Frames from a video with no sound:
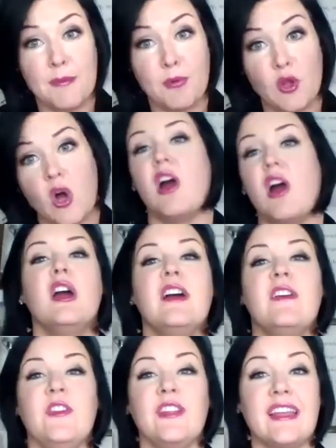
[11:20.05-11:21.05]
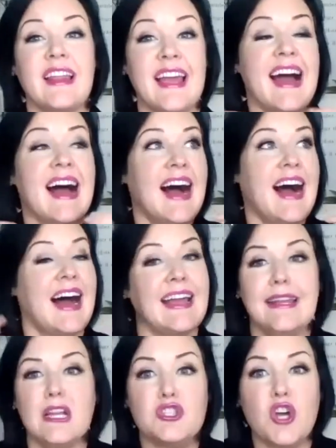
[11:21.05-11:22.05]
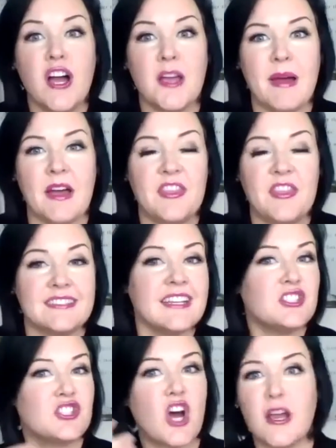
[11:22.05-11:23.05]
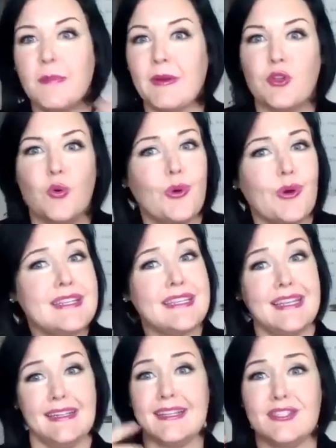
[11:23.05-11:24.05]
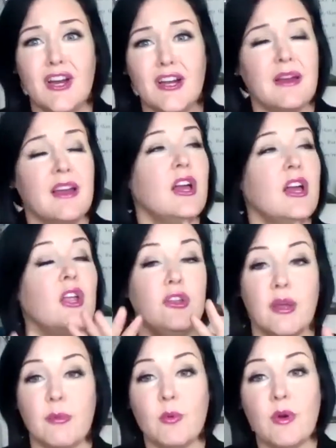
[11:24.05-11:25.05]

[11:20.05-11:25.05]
people are feeling like, I need to talk about this, let's talk about the quarantine, let's talk. Number